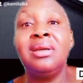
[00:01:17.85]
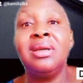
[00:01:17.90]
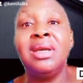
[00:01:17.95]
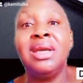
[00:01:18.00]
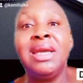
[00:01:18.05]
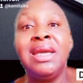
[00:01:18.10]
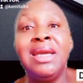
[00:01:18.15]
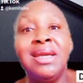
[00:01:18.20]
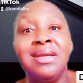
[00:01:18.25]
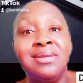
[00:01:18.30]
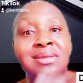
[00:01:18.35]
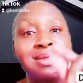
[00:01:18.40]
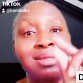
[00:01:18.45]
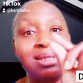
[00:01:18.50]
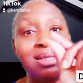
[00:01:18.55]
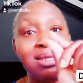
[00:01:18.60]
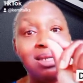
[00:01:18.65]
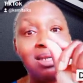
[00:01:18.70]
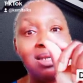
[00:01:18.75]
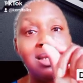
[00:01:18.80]
AD
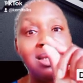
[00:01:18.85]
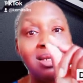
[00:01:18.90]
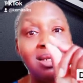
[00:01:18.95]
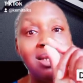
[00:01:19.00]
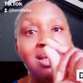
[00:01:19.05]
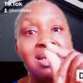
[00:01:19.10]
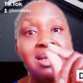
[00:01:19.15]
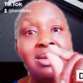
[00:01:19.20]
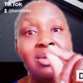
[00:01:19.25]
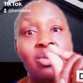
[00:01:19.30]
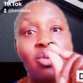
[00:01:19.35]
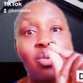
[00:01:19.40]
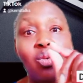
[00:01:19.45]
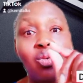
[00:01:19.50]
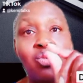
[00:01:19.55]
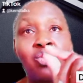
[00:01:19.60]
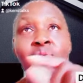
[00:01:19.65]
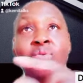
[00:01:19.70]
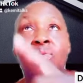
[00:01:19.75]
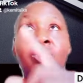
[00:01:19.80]

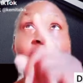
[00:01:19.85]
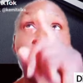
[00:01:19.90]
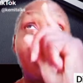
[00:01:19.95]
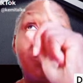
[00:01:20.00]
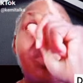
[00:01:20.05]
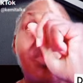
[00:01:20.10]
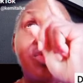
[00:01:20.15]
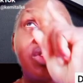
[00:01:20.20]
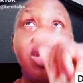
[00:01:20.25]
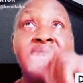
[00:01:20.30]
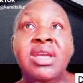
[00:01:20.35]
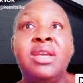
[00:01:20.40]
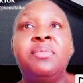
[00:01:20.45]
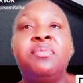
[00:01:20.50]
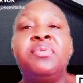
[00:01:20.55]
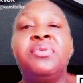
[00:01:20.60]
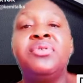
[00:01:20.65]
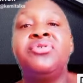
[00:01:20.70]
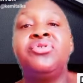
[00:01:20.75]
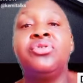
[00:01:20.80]
ogun seyin
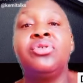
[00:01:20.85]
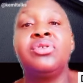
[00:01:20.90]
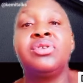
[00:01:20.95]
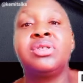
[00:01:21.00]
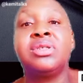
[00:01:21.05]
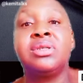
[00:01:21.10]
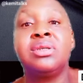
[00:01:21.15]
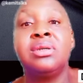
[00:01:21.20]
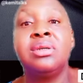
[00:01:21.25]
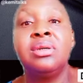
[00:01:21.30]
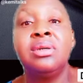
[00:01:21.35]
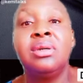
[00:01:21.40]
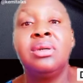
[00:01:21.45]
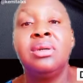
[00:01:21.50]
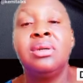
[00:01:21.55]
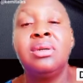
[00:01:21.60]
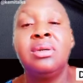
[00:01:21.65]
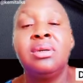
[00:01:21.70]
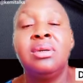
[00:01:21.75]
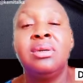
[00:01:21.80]
pictures.
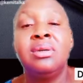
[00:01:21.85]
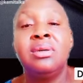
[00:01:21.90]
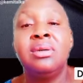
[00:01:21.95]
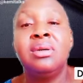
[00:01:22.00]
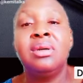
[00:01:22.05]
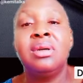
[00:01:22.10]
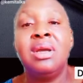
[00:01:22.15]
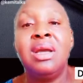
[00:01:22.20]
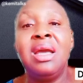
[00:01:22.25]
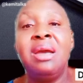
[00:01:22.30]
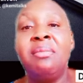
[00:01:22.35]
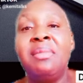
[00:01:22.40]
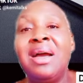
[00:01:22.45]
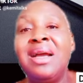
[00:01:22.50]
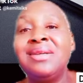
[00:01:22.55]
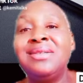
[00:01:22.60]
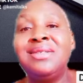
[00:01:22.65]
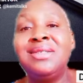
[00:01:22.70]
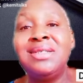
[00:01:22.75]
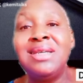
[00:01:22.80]
E
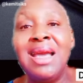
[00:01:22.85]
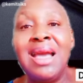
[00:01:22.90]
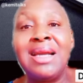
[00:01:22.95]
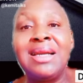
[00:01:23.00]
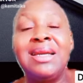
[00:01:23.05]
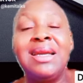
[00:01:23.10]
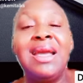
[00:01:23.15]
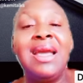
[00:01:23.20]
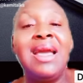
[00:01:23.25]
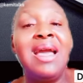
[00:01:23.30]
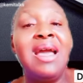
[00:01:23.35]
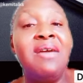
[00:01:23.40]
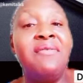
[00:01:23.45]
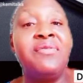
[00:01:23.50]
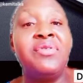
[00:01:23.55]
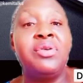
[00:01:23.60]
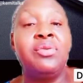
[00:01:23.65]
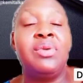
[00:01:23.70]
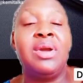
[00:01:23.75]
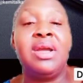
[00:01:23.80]
ma check
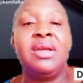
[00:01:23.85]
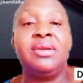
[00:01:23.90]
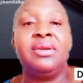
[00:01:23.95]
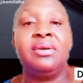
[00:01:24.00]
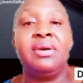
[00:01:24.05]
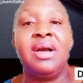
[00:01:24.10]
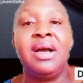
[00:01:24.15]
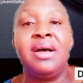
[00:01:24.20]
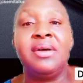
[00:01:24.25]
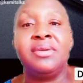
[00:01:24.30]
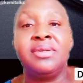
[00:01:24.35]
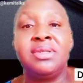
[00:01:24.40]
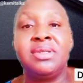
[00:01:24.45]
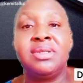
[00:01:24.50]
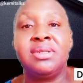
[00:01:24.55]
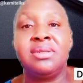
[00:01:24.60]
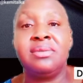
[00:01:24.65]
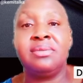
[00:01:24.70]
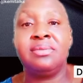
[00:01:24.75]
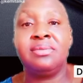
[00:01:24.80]
everywhere in your
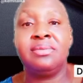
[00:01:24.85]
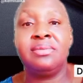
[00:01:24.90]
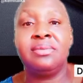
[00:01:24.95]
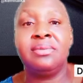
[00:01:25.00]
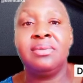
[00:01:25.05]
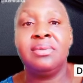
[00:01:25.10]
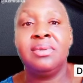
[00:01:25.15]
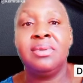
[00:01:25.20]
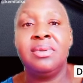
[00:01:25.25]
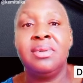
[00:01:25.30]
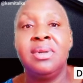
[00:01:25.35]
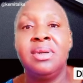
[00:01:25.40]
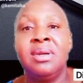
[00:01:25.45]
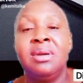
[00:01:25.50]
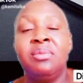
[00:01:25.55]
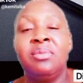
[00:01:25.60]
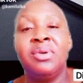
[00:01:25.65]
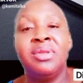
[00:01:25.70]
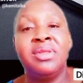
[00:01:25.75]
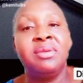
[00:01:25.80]
house.
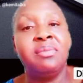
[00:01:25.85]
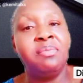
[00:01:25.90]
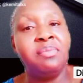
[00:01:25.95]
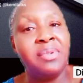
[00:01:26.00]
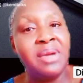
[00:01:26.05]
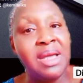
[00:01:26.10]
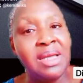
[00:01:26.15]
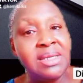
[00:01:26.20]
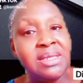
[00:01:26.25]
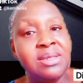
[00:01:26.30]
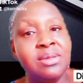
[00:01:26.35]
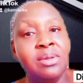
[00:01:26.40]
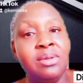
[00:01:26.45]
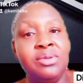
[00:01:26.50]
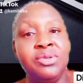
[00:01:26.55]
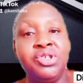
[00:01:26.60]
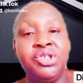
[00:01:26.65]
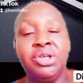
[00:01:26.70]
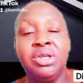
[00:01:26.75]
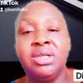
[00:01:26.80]
But the best
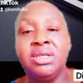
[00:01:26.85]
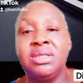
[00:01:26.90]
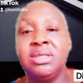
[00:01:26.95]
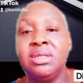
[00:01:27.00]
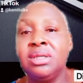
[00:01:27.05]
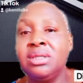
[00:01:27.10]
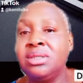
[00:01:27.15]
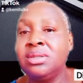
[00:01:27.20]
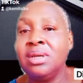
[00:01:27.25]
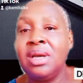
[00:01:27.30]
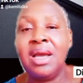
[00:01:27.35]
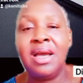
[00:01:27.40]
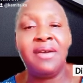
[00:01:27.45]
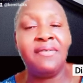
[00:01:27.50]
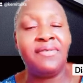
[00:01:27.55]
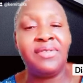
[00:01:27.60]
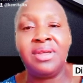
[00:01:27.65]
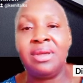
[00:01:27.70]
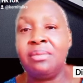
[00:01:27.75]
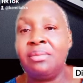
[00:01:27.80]
solution is not to
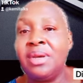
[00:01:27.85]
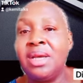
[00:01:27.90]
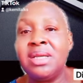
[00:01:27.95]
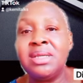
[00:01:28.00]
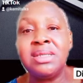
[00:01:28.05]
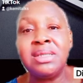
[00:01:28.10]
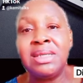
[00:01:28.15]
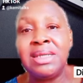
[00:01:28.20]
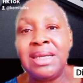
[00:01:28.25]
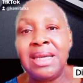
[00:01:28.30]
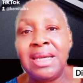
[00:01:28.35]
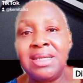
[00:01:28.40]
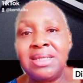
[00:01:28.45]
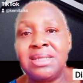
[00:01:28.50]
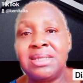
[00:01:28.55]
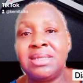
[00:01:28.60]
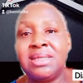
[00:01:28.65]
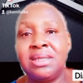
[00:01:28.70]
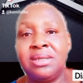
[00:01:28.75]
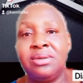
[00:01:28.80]
have them as
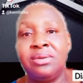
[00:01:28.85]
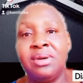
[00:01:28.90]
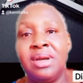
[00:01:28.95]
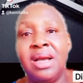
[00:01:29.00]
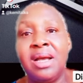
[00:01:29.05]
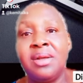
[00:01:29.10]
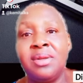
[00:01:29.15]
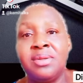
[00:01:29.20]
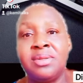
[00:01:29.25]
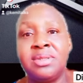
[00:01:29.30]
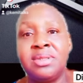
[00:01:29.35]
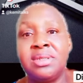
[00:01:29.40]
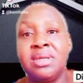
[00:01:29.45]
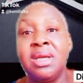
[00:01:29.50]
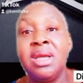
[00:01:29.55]
guests in your house.